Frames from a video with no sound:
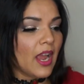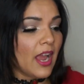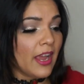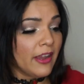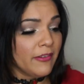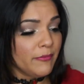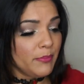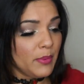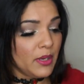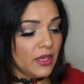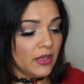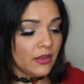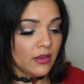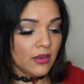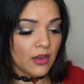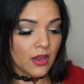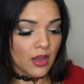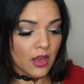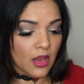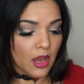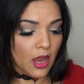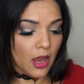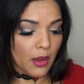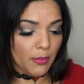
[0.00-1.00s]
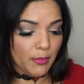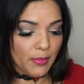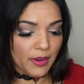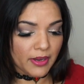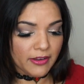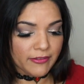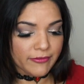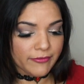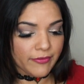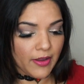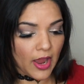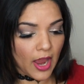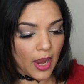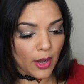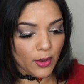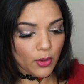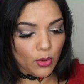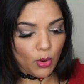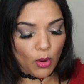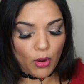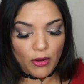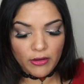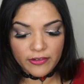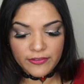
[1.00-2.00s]
I've been a big
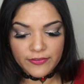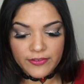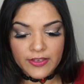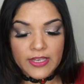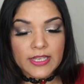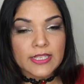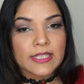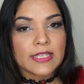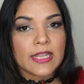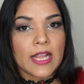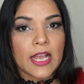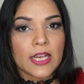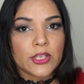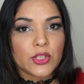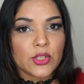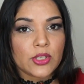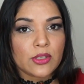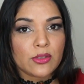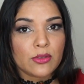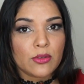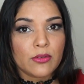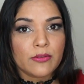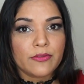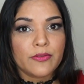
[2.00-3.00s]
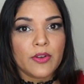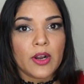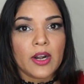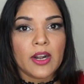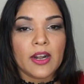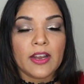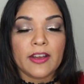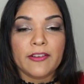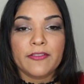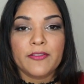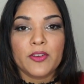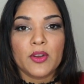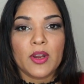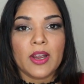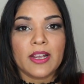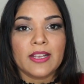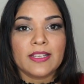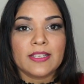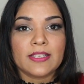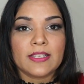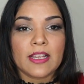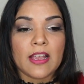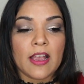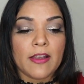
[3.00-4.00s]
fan of Kiss Lashes so far. If you
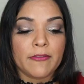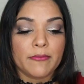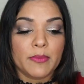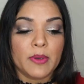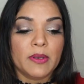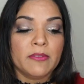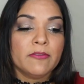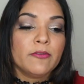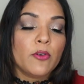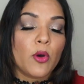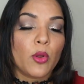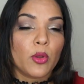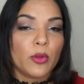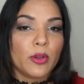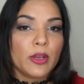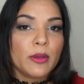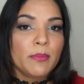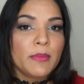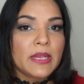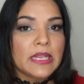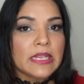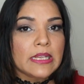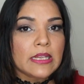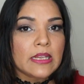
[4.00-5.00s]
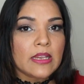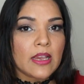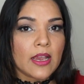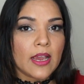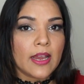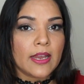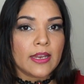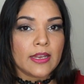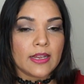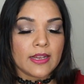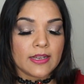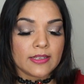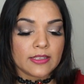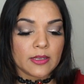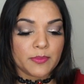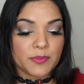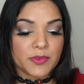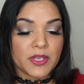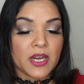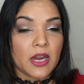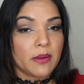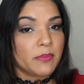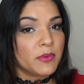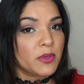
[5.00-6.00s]
guys have been following me and
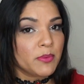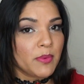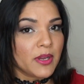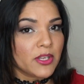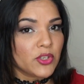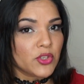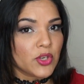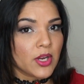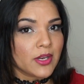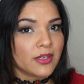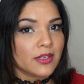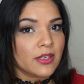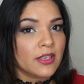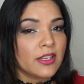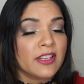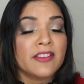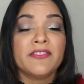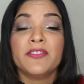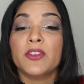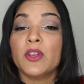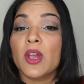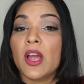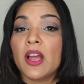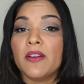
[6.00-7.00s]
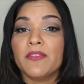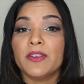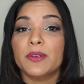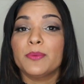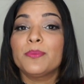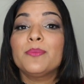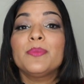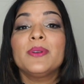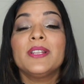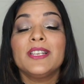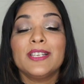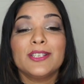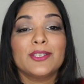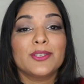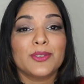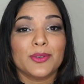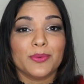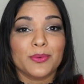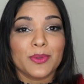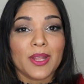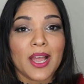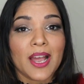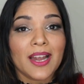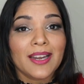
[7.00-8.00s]
subscribe to my channel, if you haven't, please
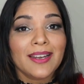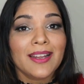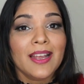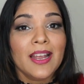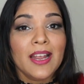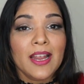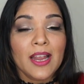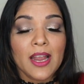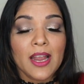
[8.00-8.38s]
do that.